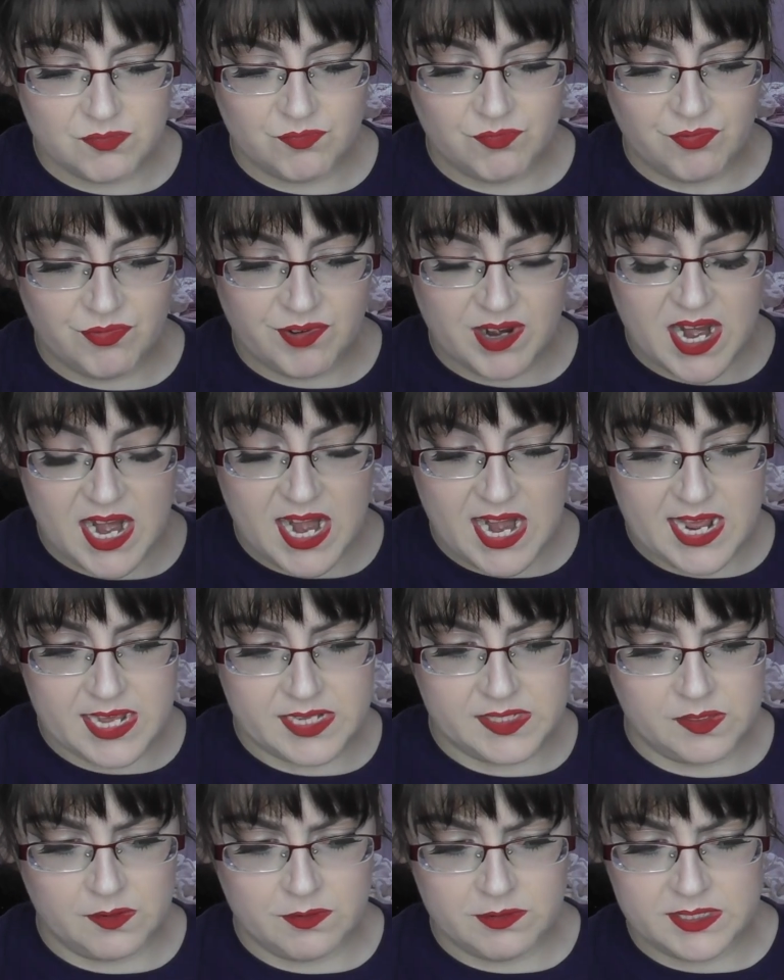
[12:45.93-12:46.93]
really
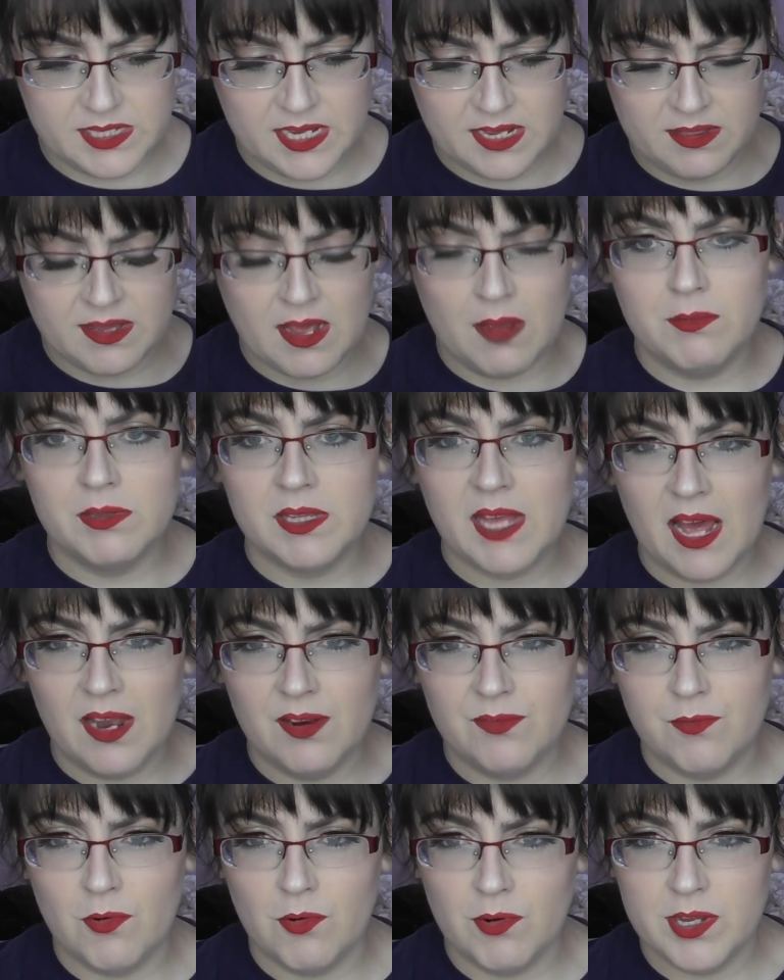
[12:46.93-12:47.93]
associate that with
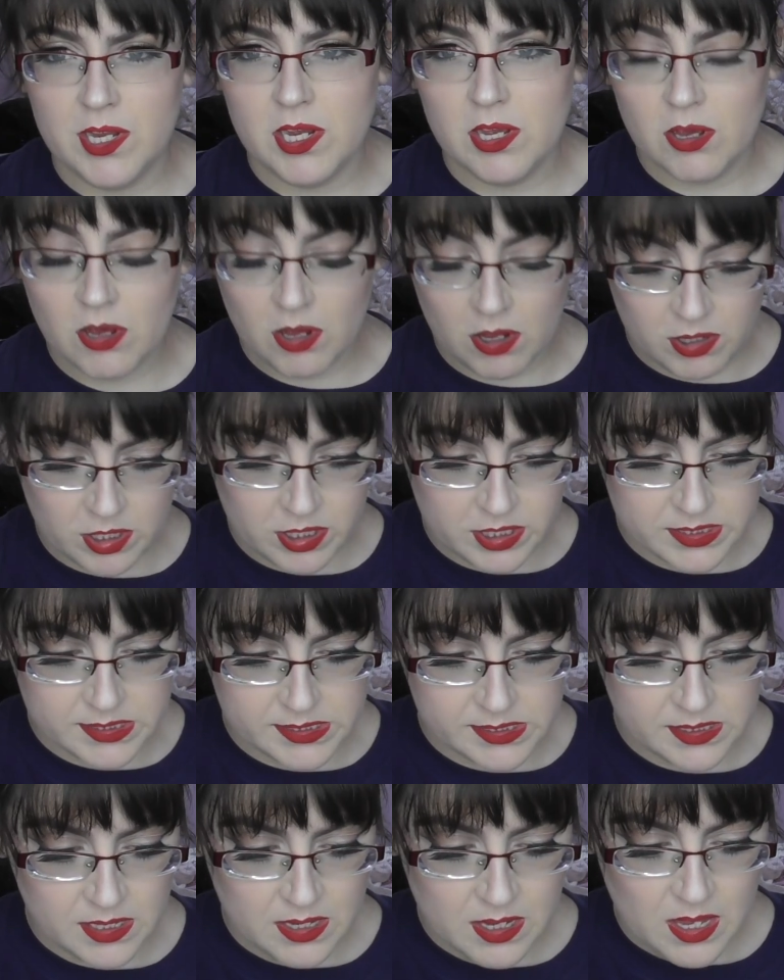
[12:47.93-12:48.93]
California colours,